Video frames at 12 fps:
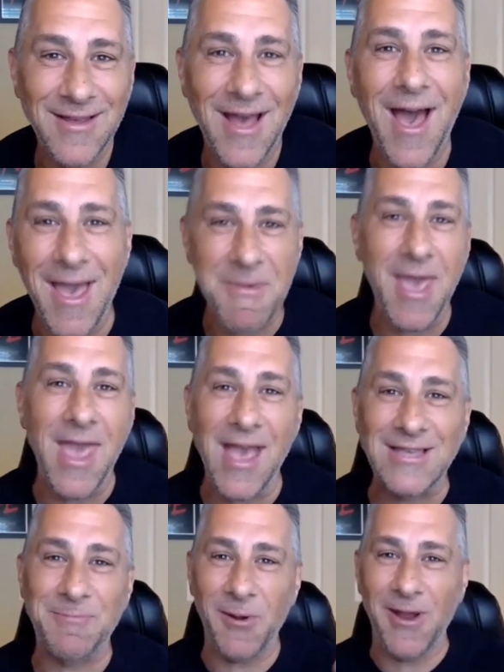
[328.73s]
I may
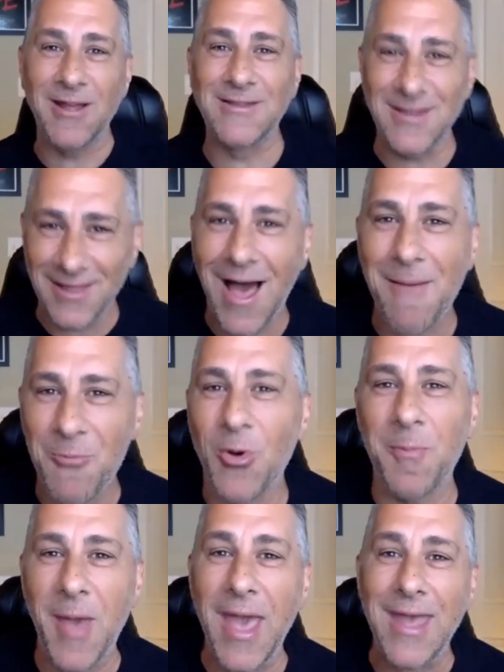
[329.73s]
experience a lot
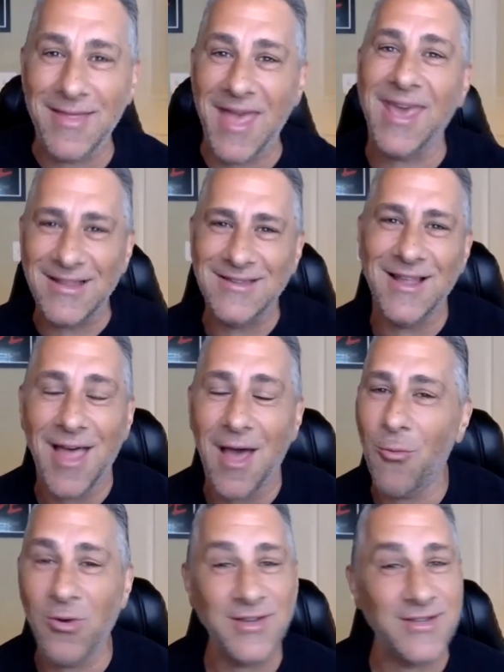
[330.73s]
more pain that gets a
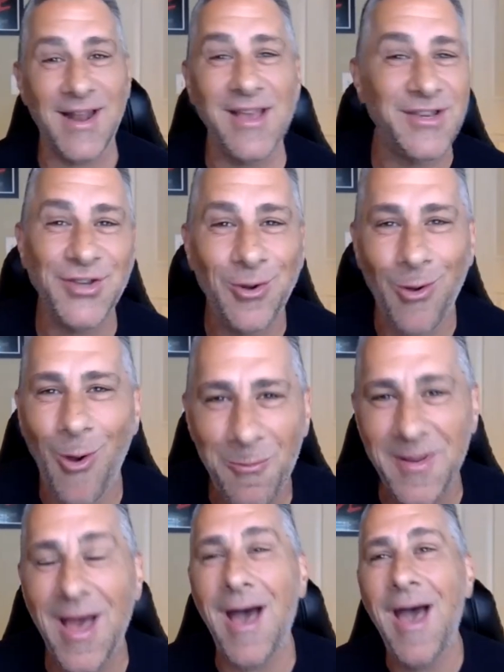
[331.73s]
lot worse, and I sure hope
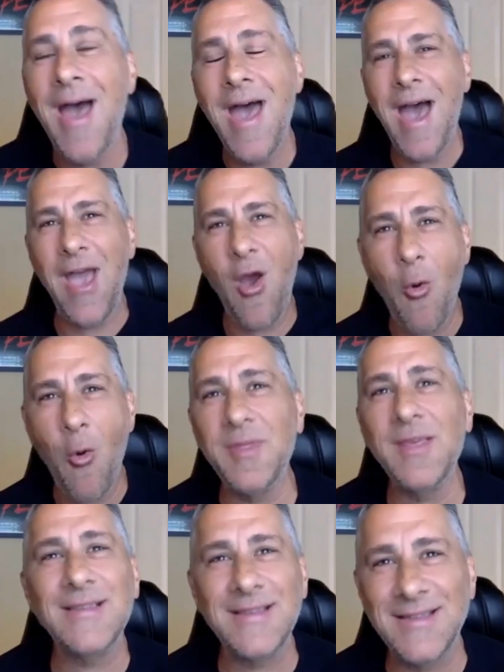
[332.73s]
not. I hope
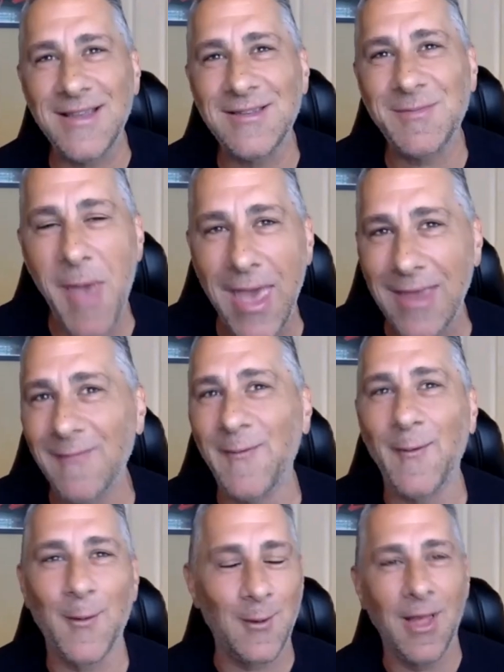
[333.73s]
this is as
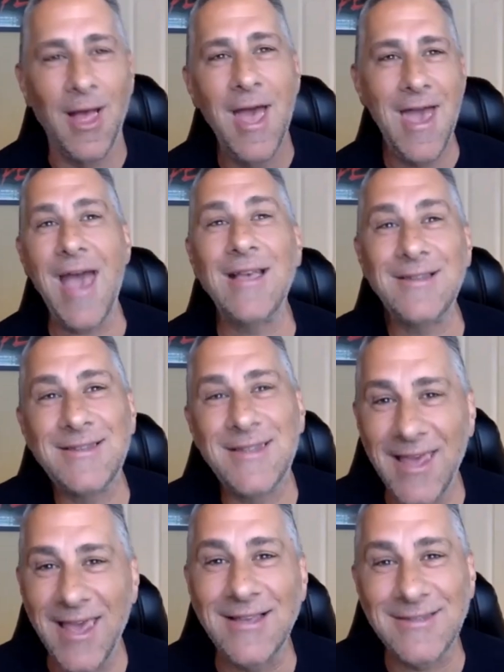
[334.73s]
painful as
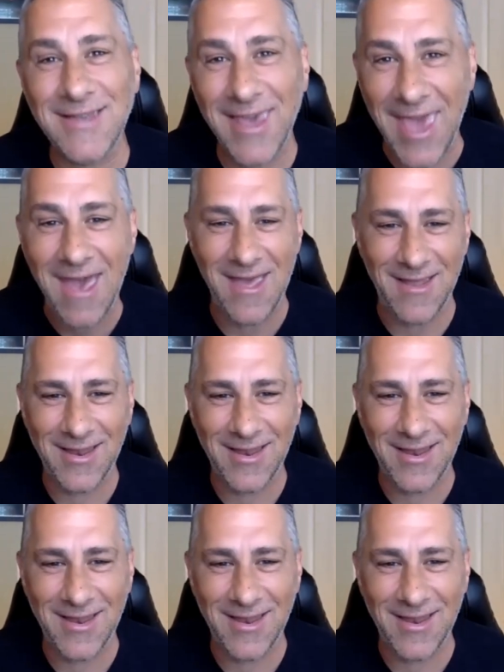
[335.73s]
things get.